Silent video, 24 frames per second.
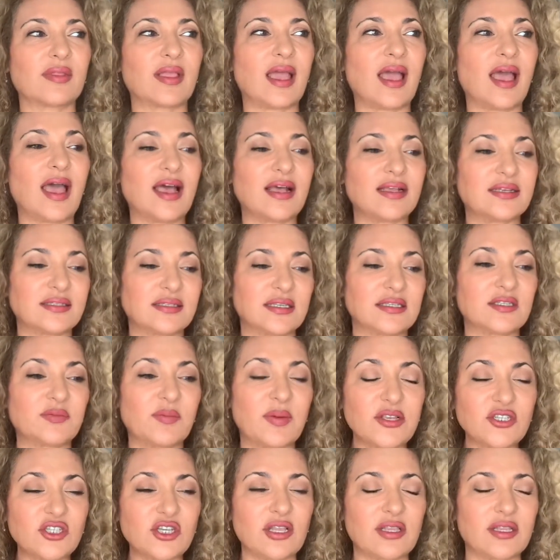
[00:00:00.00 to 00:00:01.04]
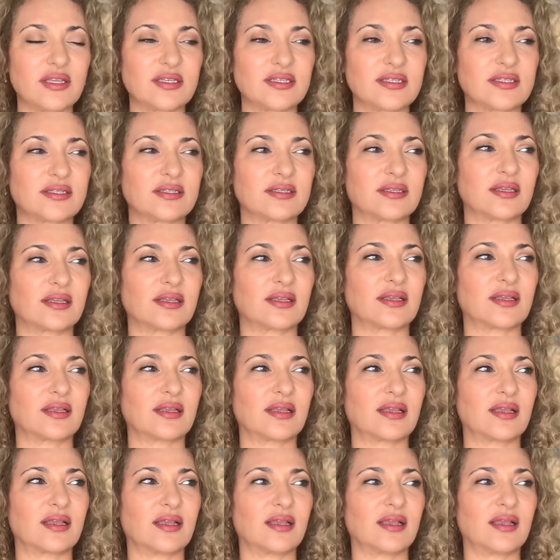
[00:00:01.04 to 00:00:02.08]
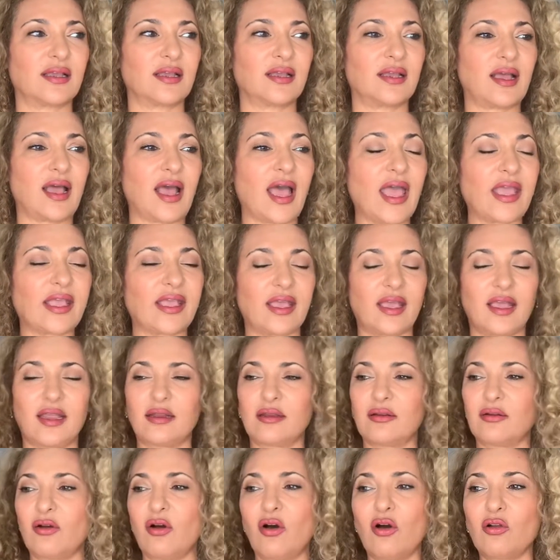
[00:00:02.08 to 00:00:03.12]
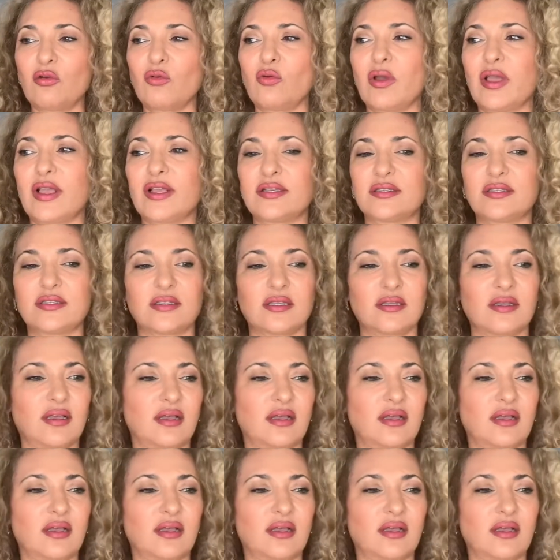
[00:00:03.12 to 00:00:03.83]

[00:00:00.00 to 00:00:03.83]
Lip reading: as a specialist, I can always